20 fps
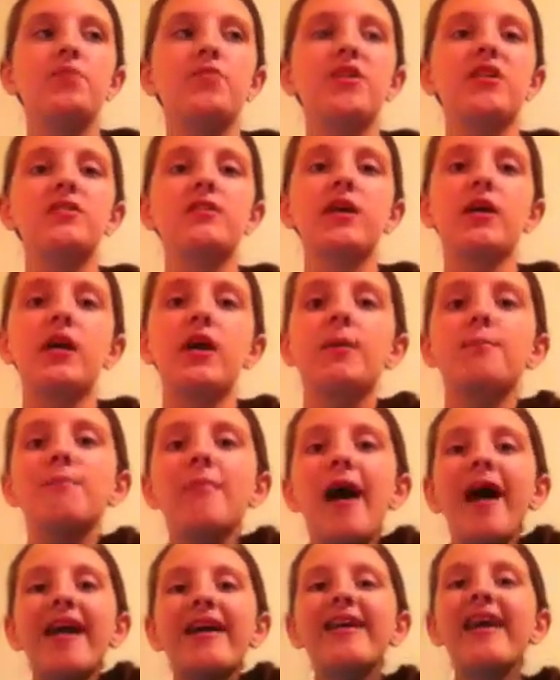is like,
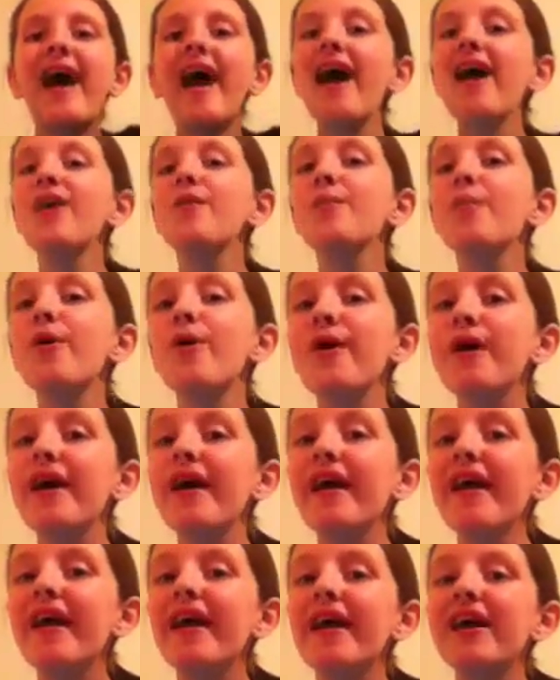my
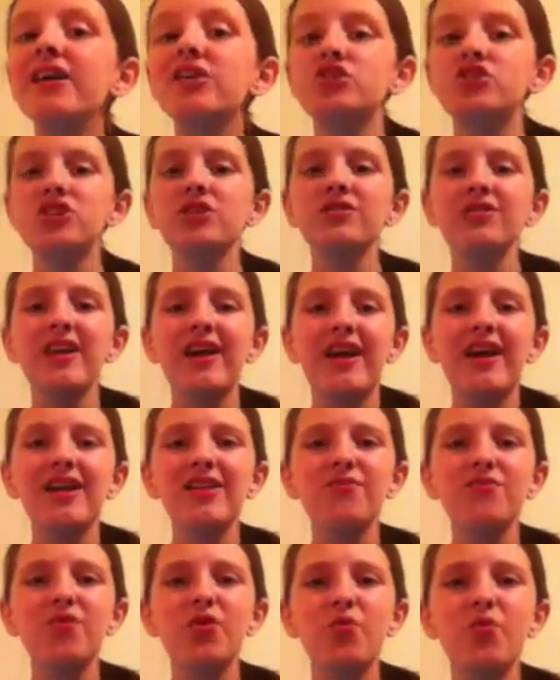cowboy. She only had
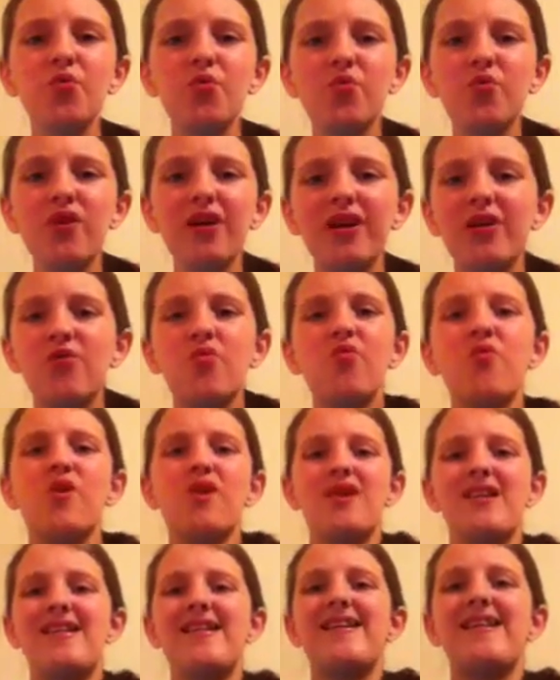him for like
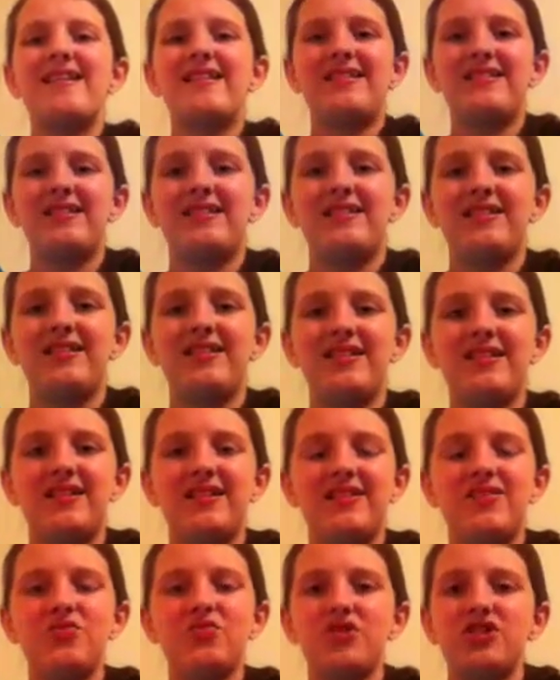one night.
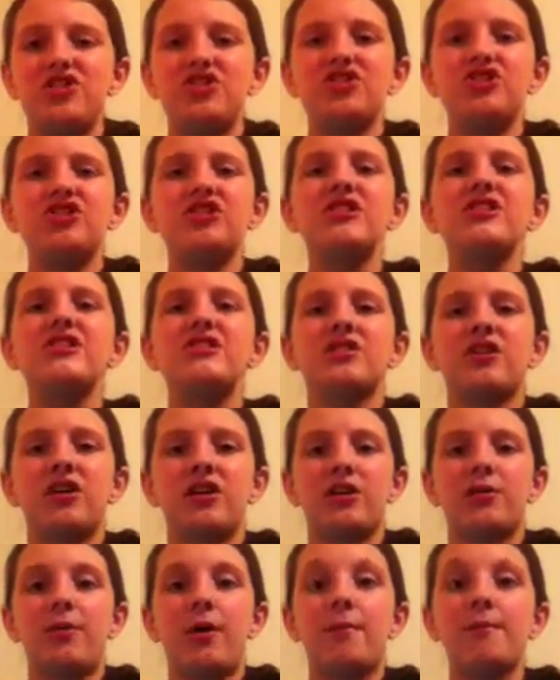What is she
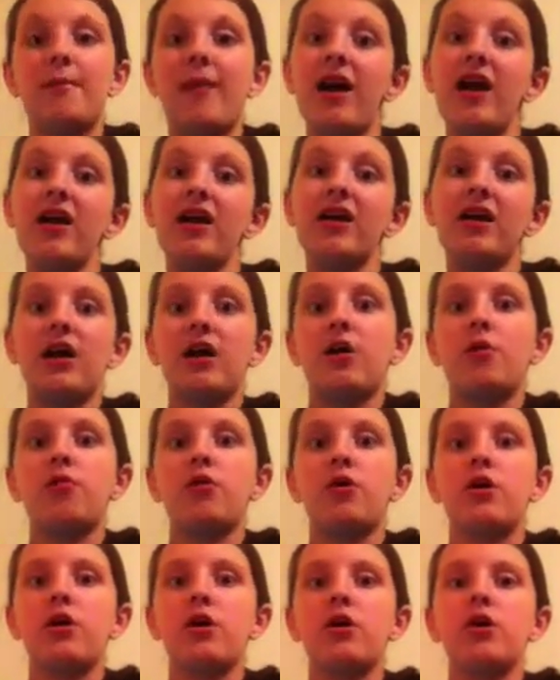talking about? My
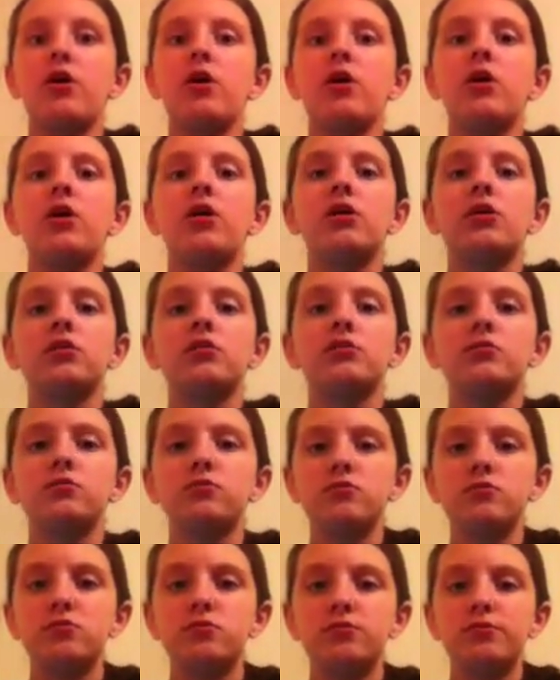cowboy.
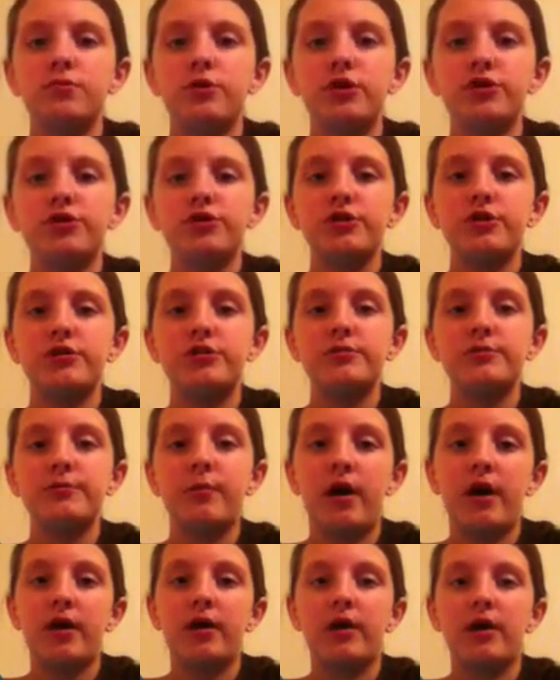Bitch, it's
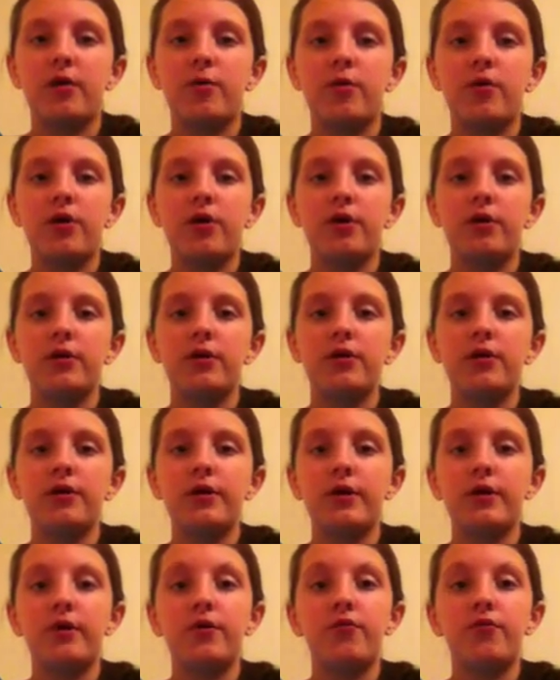my cowboy.
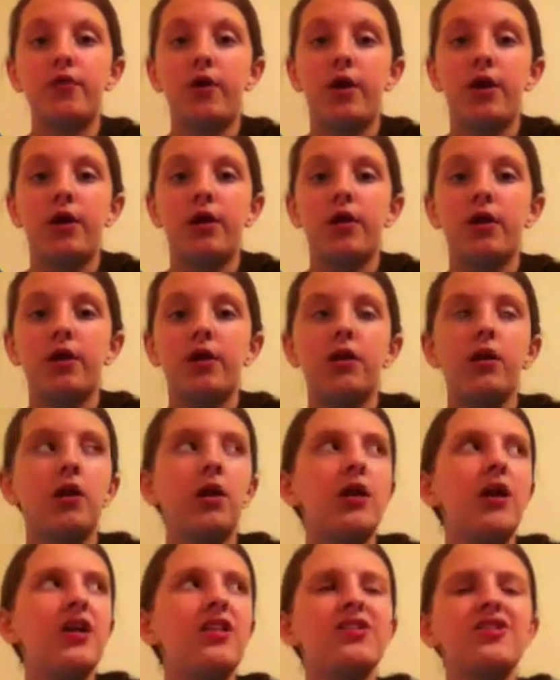Get it right.
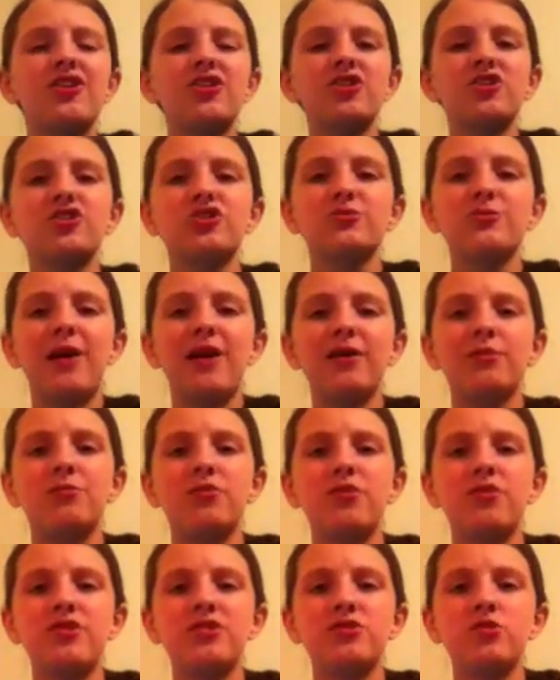Now the Shrek
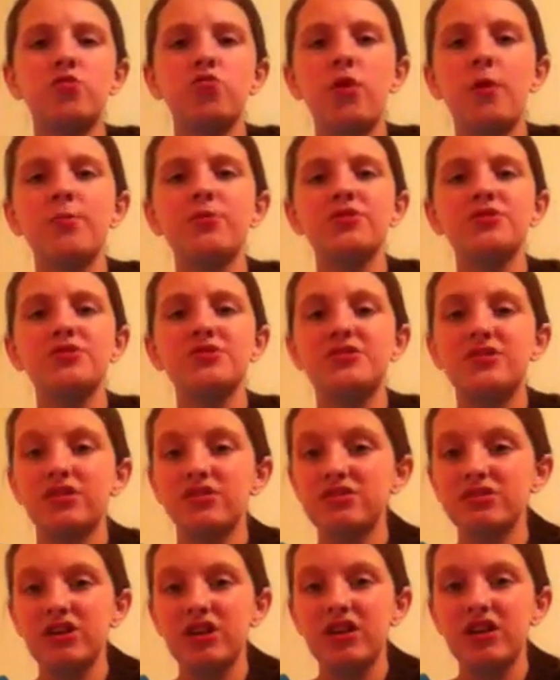movies,
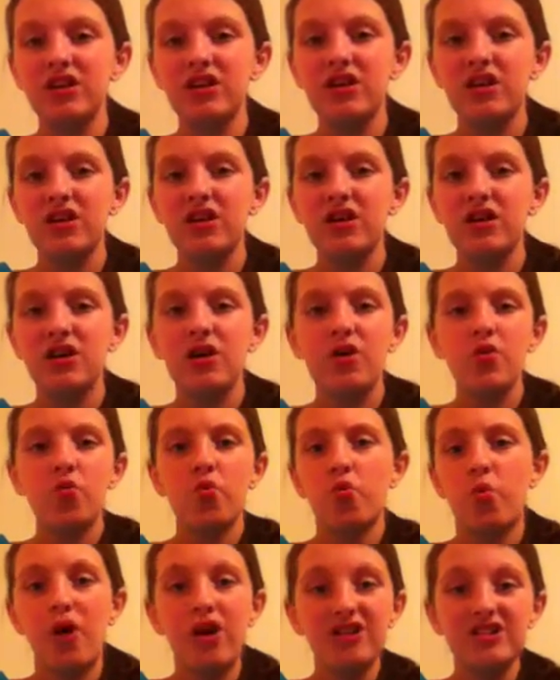Rumpelstiltskin?
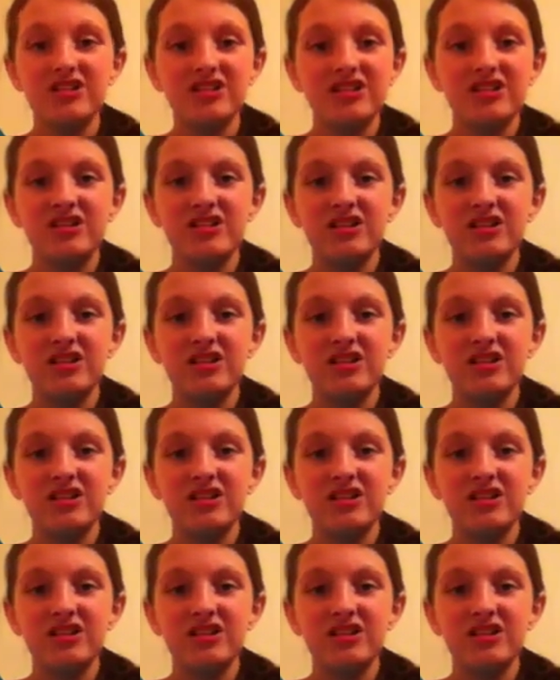What?